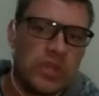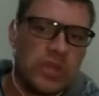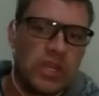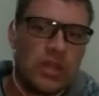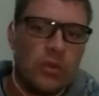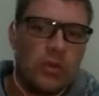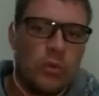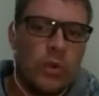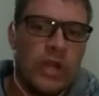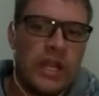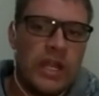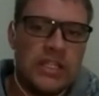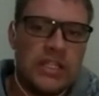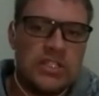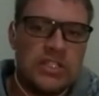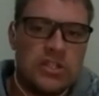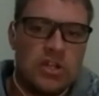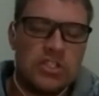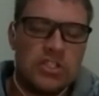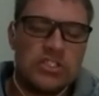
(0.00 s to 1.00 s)
where
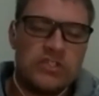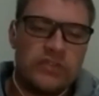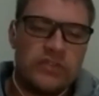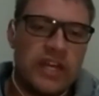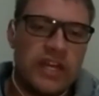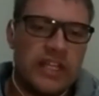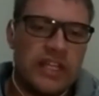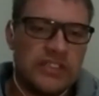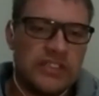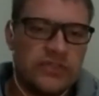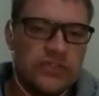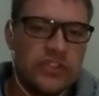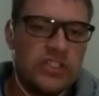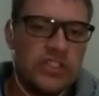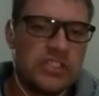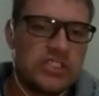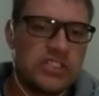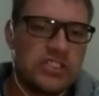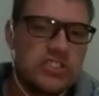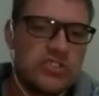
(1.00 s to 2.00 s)
Joseph had his
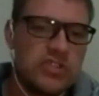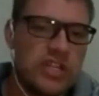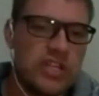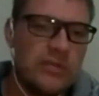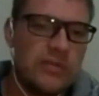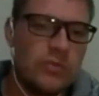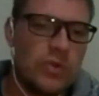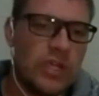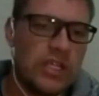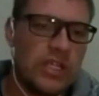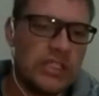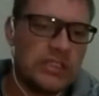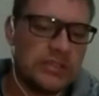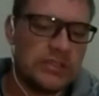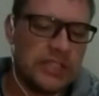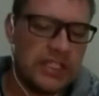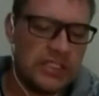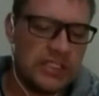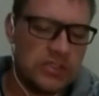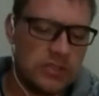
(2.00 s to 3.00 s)
first dream, where he
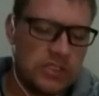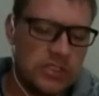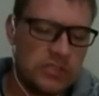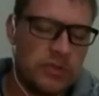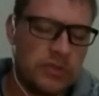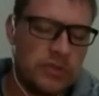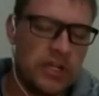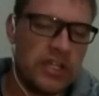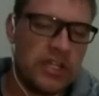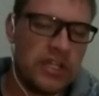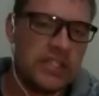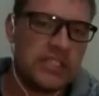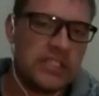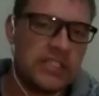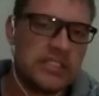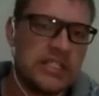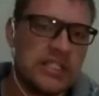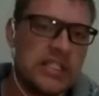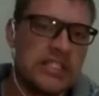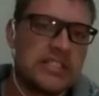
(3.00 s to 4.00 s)
said to his brothers,
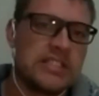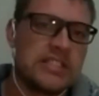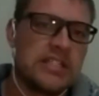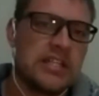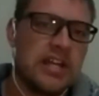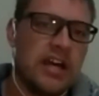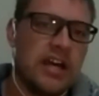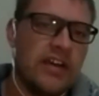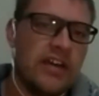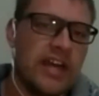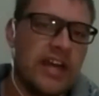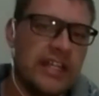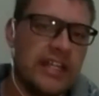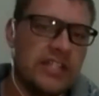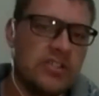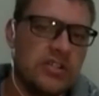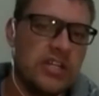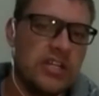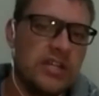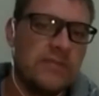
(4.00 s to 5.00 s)
Listen, I've had a
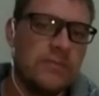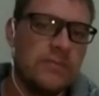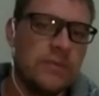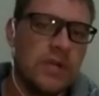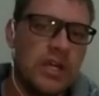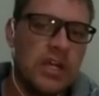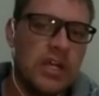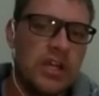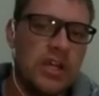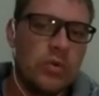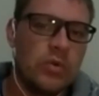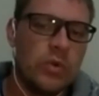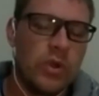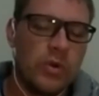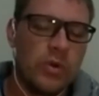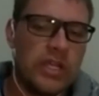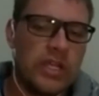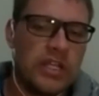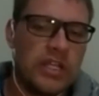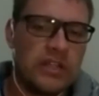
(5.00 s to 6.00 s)
dream we were
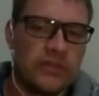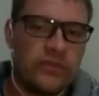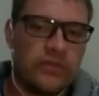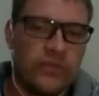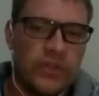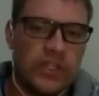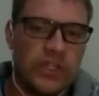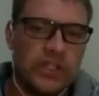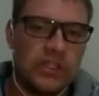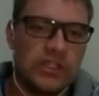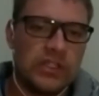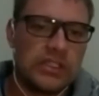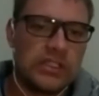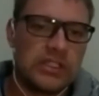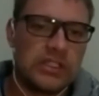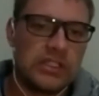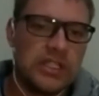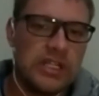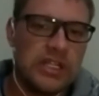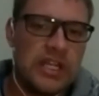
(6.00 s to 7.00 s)
in a field
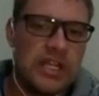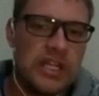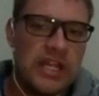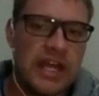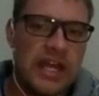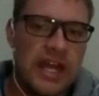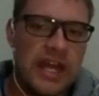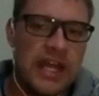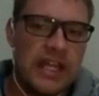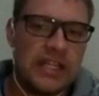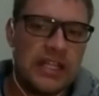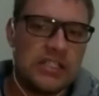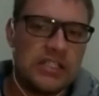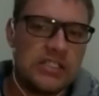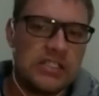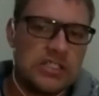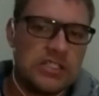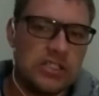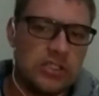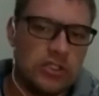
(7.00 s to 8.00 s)
and
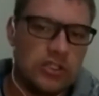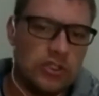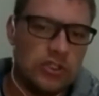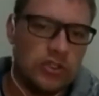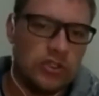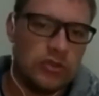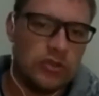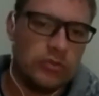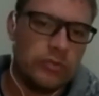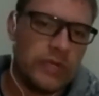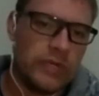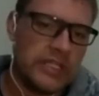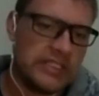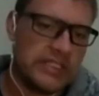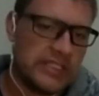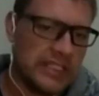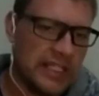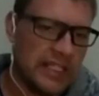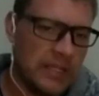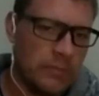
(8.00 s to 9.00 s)
you
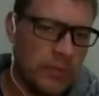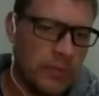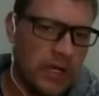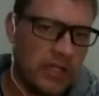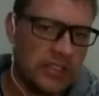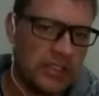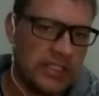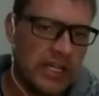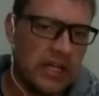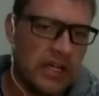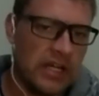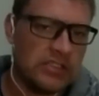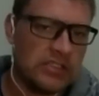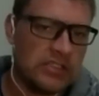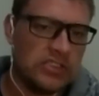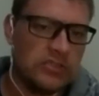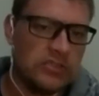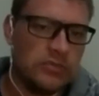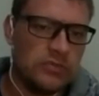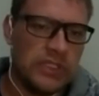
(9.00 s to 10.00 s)
basically bowed down
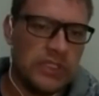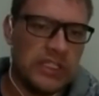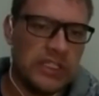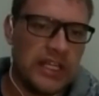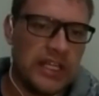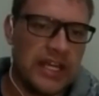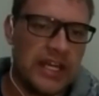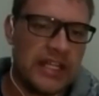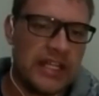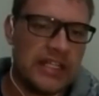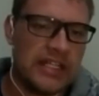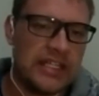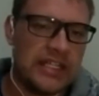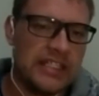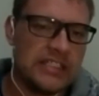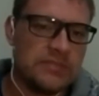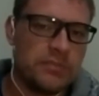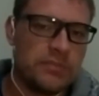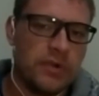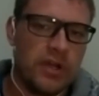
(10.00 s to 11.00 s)
to me and his
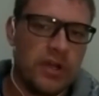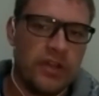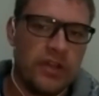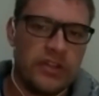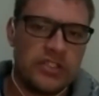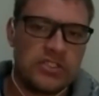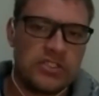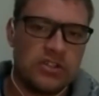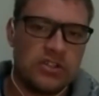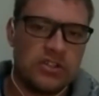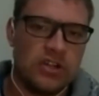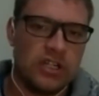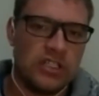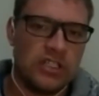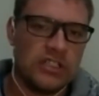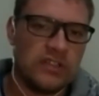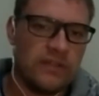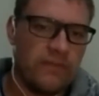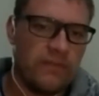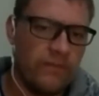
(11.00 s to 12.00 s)
brothers got
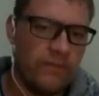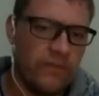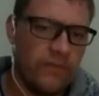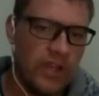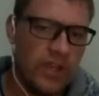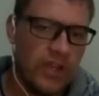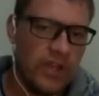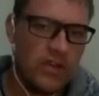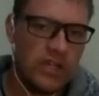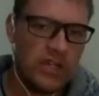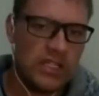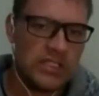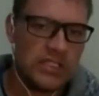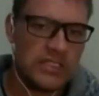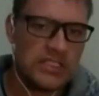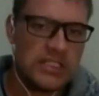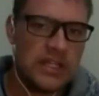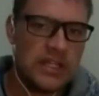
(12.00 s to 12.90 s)
furious